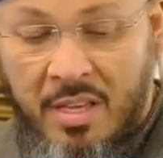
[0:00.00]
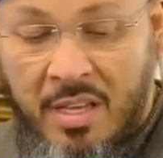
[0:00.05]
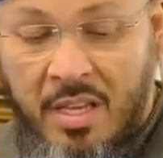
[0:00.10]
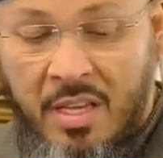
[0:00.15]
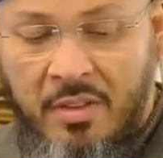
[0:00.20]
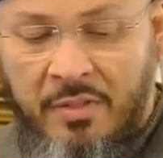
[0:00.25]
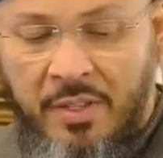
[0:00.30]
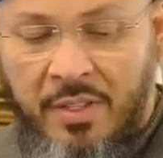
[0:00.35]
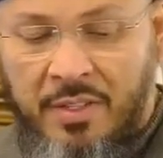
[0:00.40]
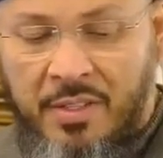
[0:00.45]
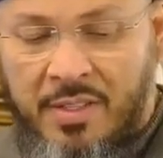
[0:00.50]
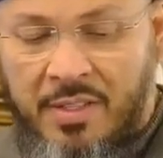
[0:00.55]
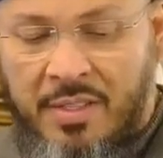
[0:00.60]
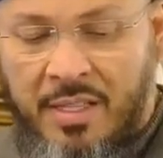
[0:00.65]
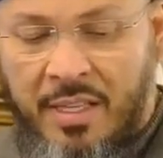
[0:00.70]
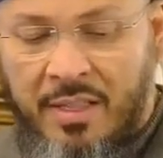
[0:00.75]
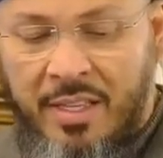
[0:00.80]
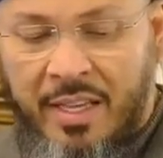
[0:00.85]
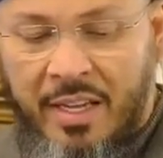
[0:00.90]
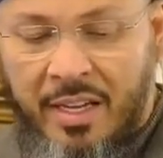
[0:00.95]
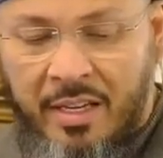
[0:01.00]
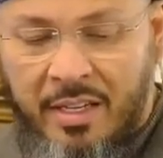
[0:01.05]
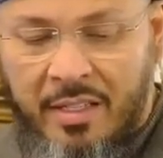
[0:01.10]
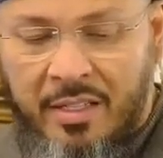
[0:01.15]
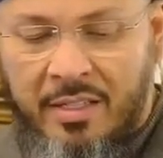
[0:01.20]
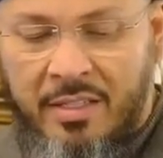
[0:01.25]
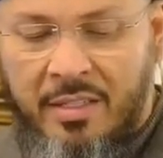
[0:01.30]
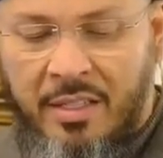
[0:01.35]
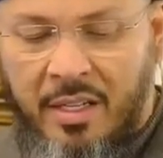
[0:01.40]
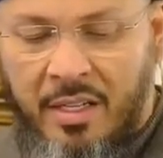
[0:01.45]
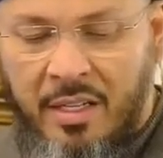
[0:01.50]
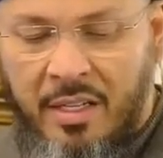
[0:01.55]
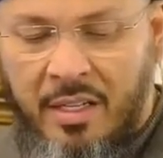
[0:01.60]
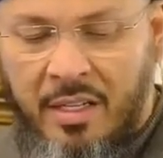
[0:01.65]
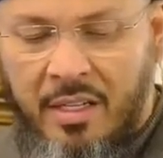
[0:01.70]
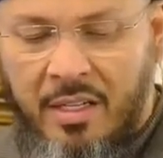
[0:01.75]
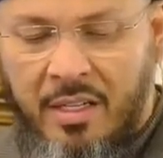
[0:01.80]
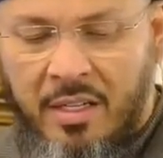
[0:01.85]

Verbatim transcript: the evils that they earn